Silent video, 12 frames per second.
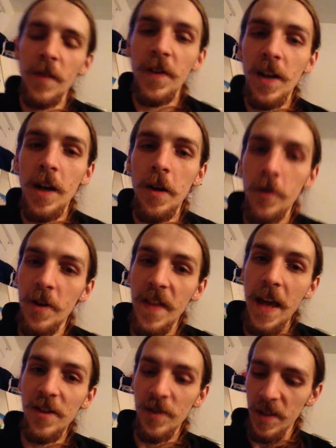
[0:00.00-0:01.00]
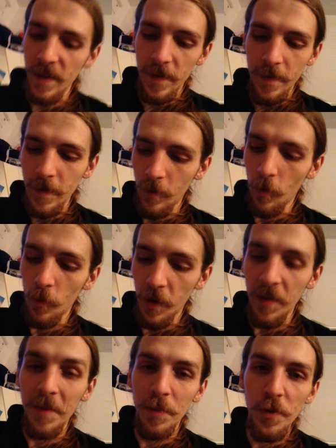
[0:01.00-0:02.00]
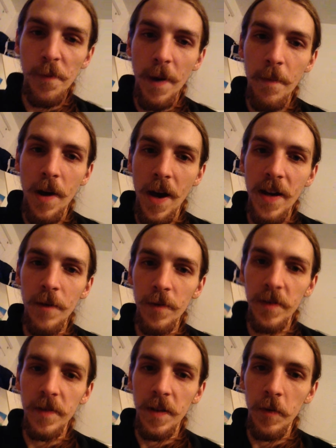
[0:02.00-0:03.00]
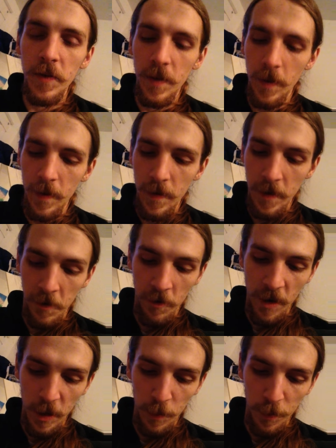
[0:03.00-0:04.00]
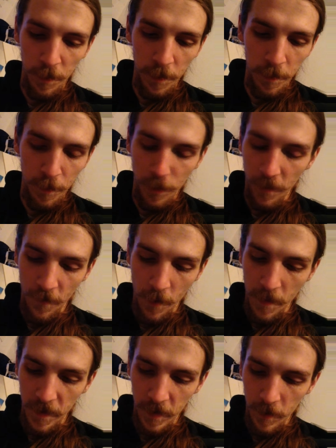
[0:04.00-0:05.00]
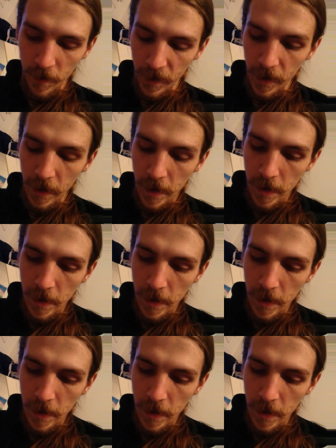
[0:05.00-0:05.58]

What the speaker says: Living Colour, and that just really blew my mind. It was a incredible performance, really.